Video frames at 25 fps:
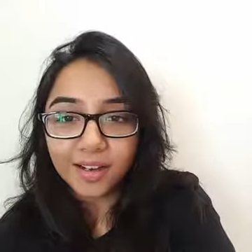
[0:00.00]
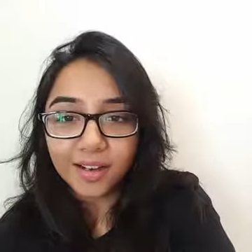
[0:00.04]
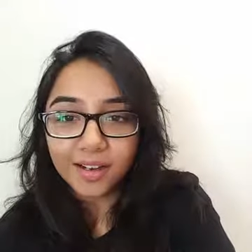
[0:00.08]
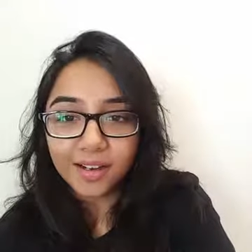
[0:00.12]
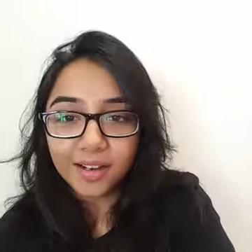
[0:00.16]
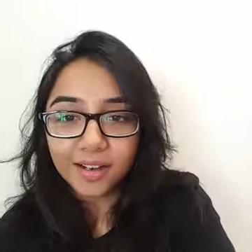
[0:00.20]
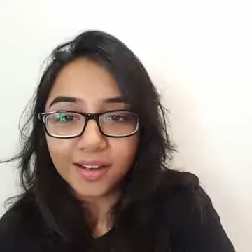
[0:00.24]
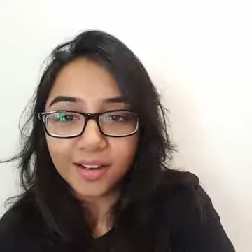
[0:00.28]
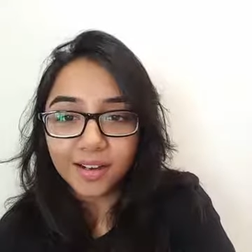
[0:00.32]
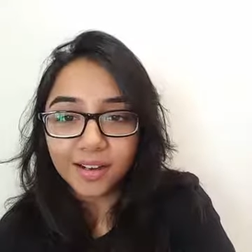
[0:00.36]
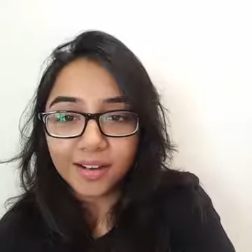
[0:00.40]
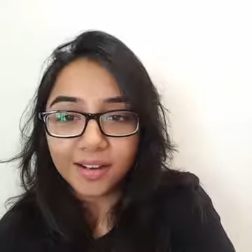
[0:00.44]

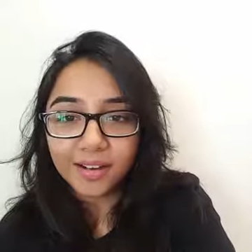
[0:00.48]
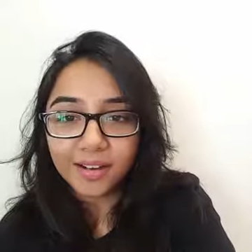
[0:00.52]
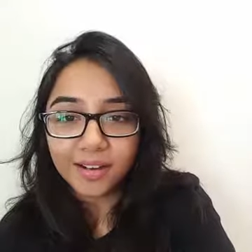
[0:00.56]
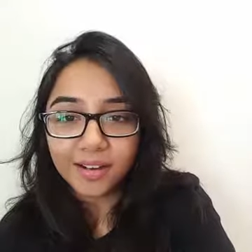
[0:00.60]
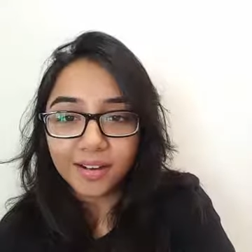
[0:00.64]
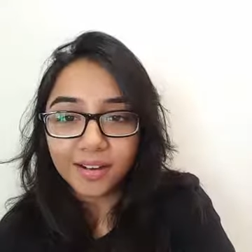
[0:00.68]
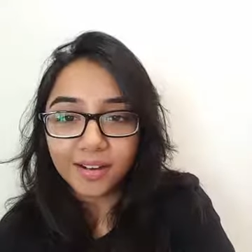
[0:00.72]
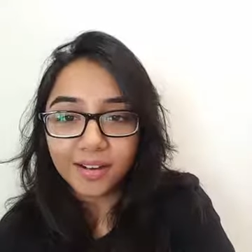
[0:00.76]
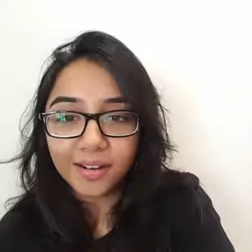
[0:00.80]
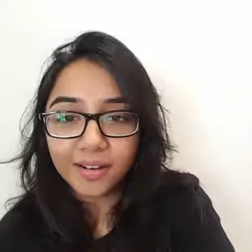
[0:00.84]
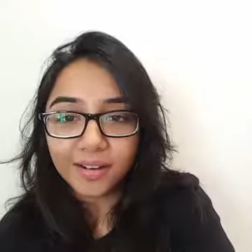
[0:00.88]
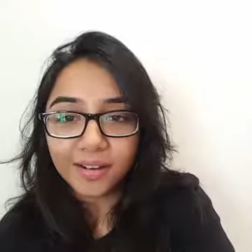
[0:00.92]

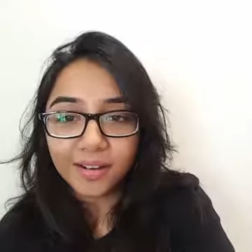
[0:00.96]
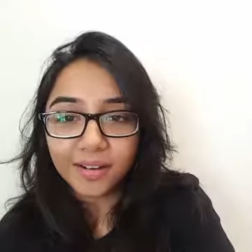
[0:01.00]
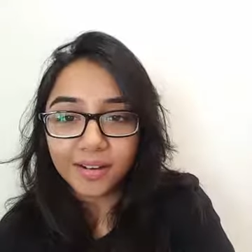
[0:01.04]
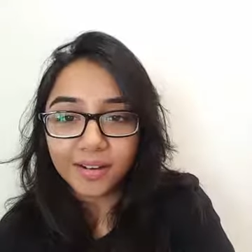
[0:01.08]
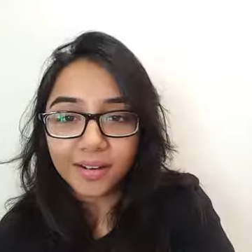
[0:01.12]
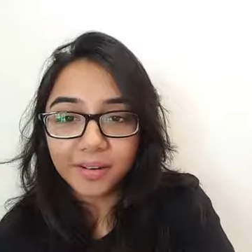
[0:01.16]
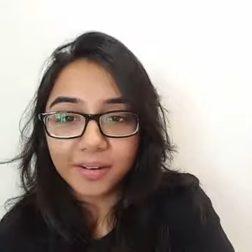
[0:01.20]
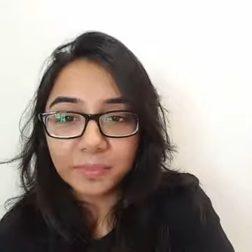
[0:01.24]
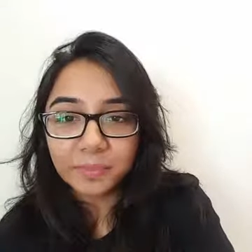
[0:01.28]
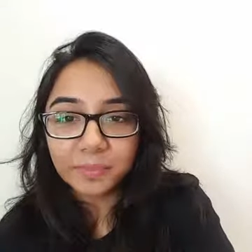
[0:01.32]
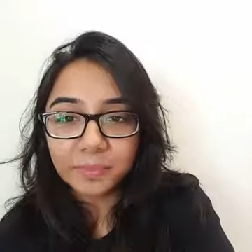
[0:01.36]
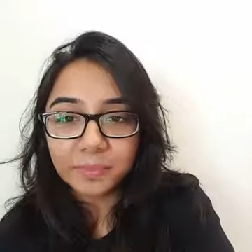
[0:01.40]

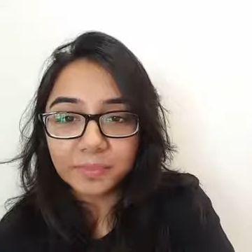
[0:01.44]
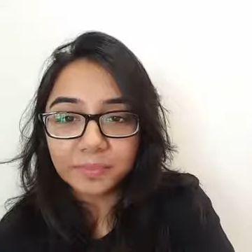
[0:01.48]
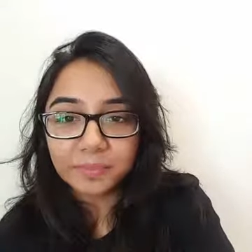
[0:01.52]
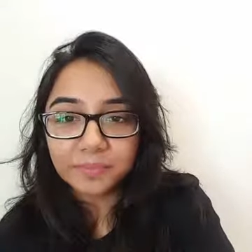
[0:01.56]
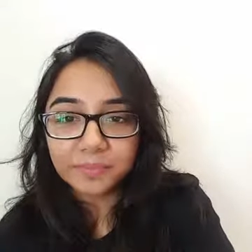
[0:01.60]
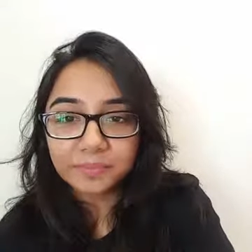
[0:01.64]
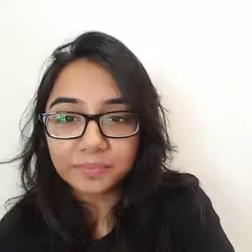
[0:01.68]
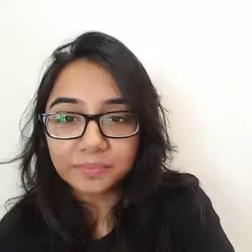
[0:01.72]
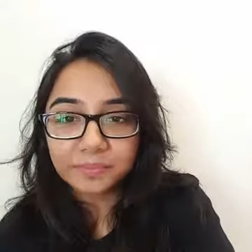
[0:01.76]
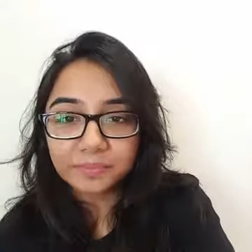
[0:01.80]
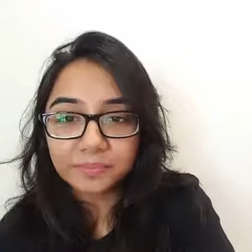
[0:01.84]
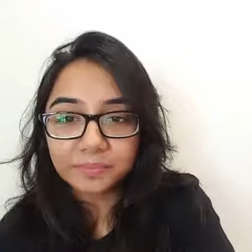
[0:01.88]

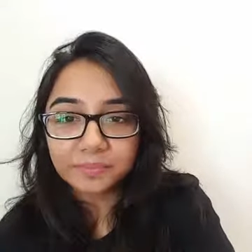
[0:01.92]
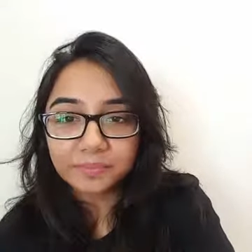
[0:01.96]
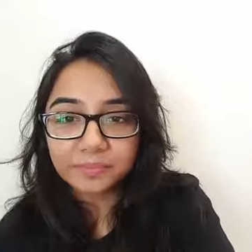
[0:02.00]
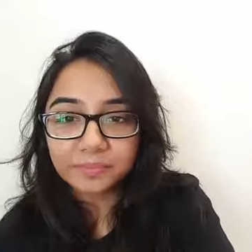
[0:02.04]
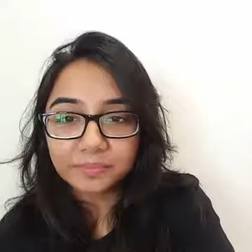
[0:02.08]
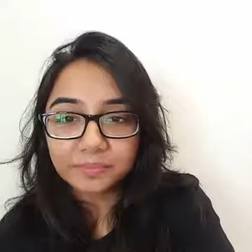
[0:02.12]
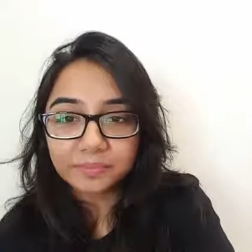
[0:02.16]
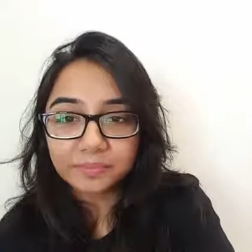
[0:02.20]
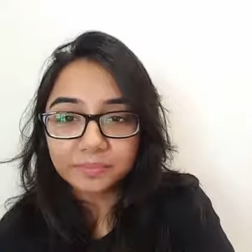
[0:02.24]
Um,